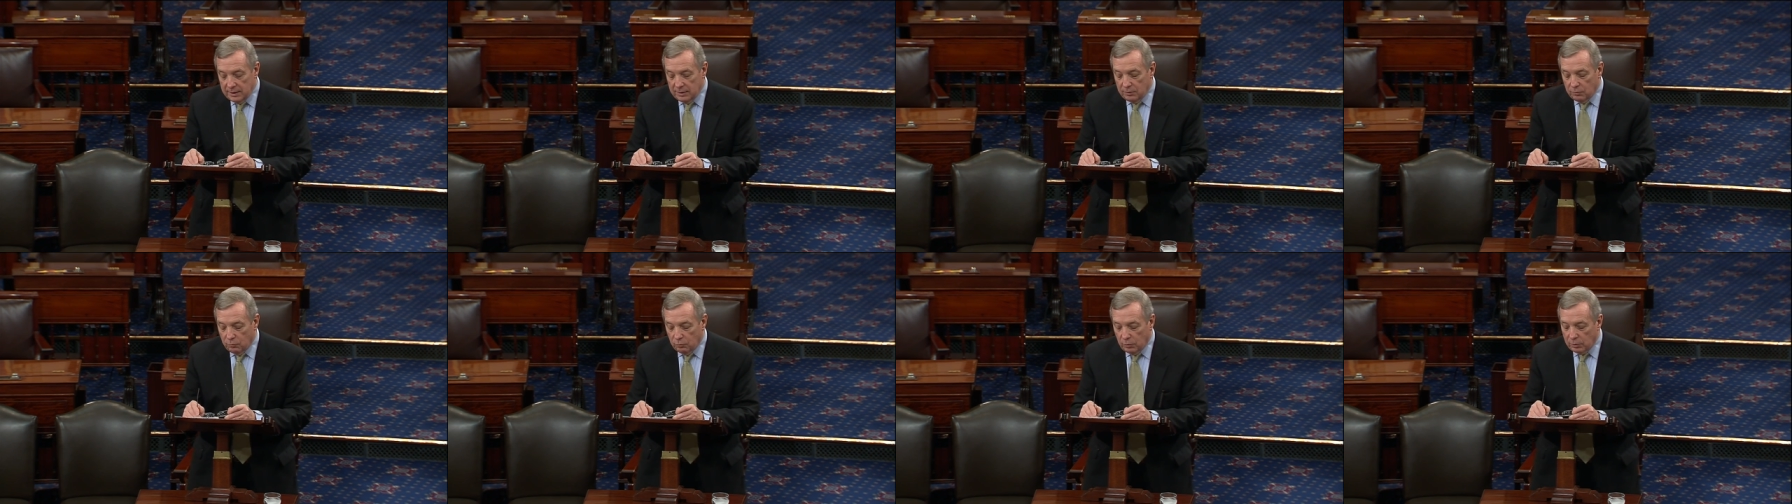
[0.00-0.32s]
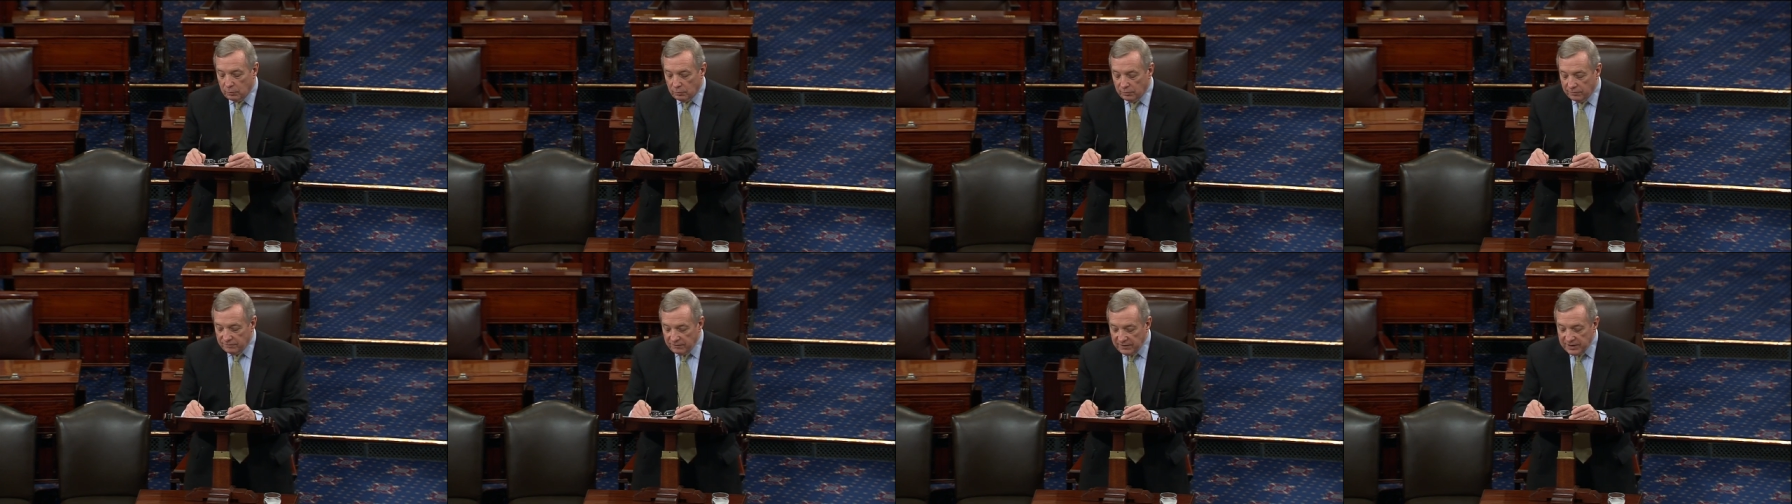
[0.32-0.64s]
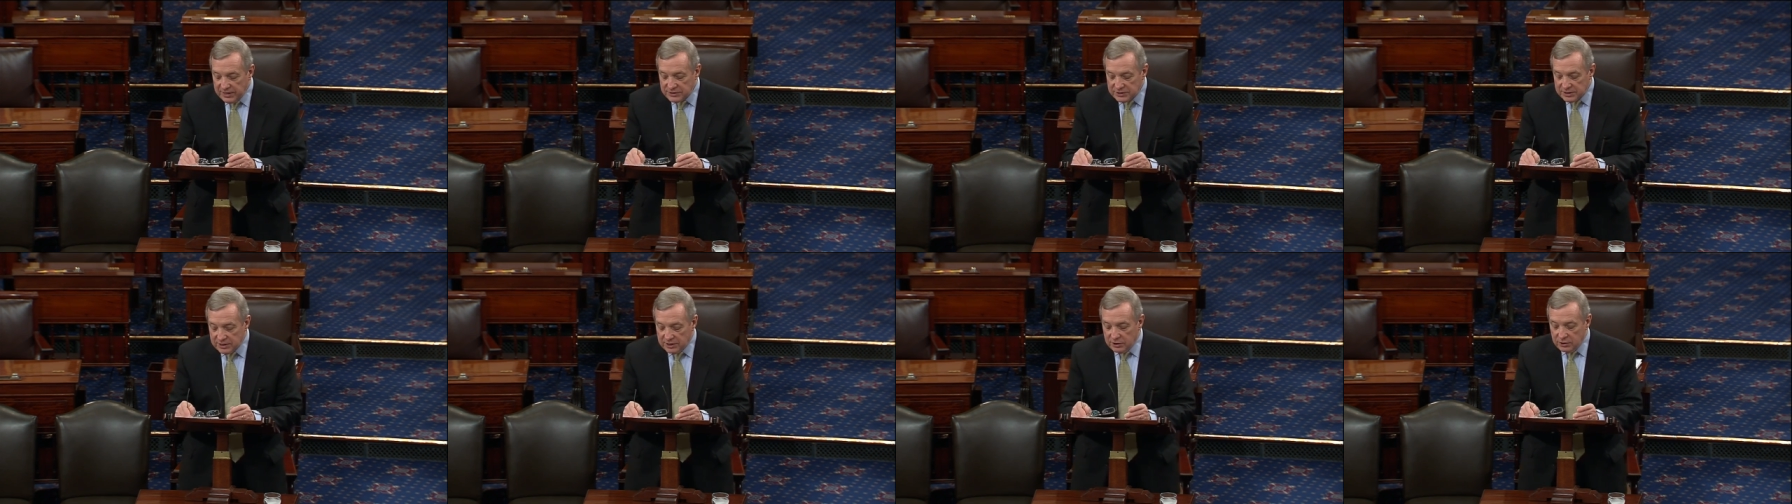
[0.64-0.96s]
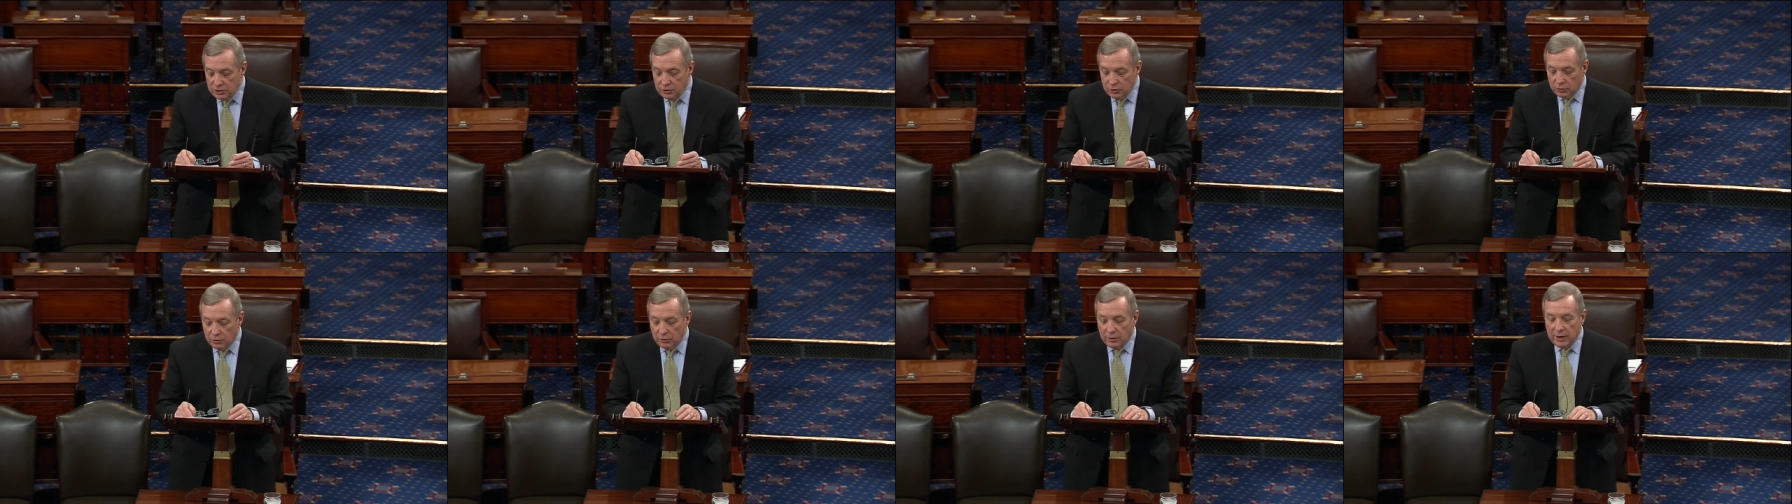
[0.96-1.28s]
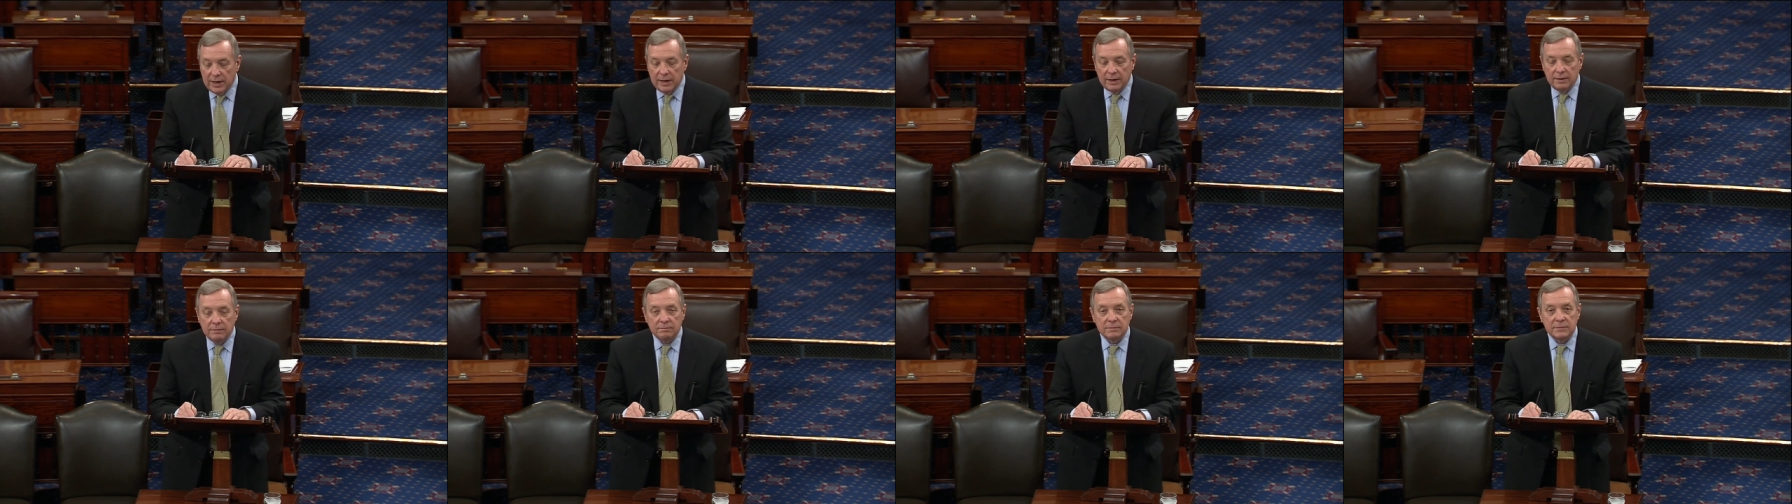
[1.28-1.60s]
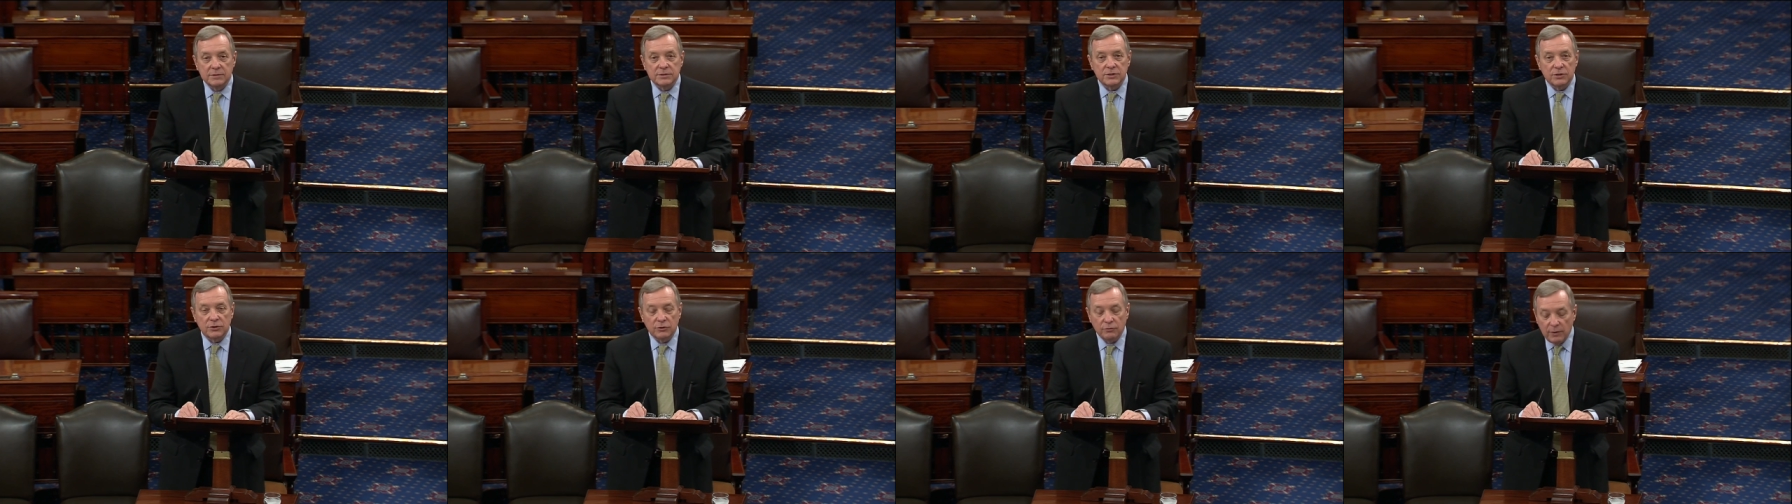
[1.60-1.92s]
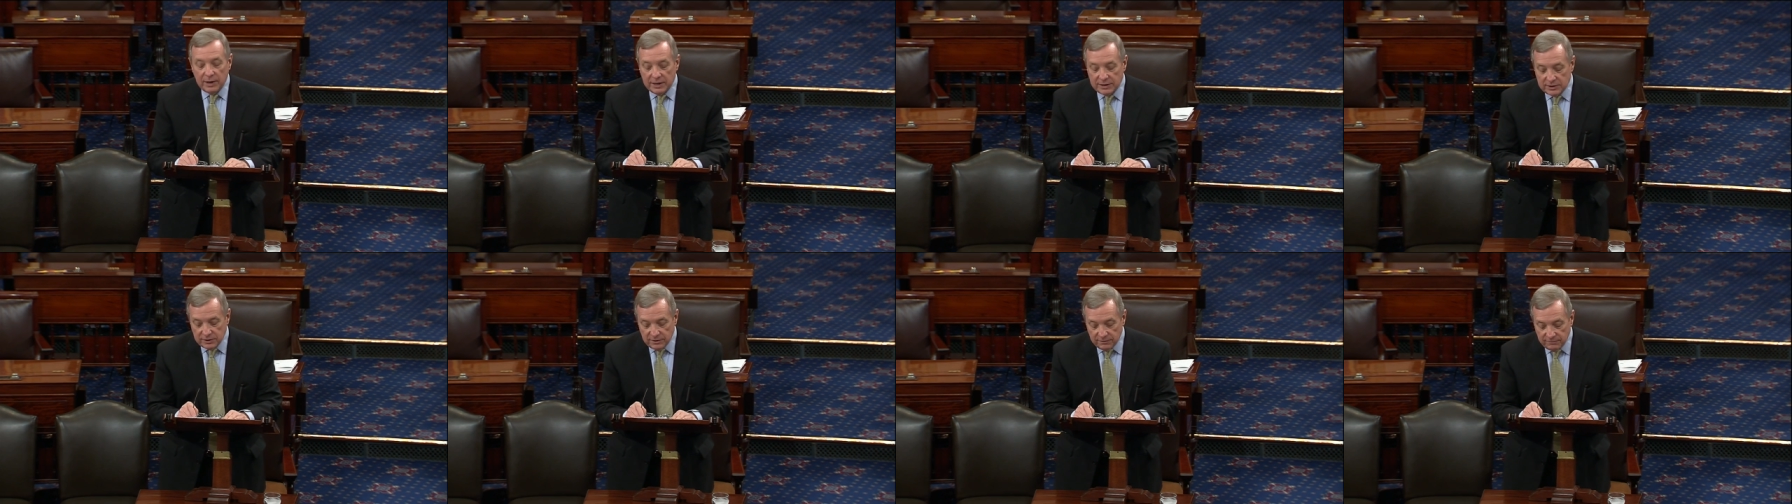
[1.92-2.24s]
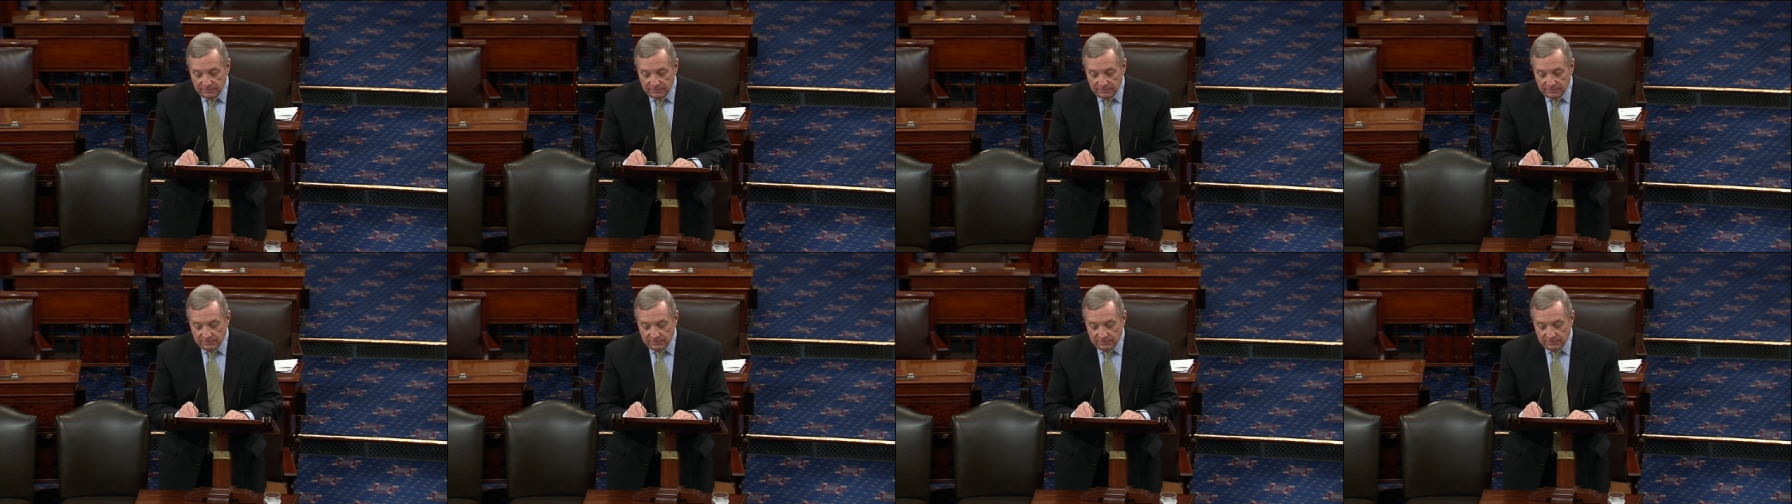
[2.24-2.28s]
What we're facing in Ukraine is a threat to the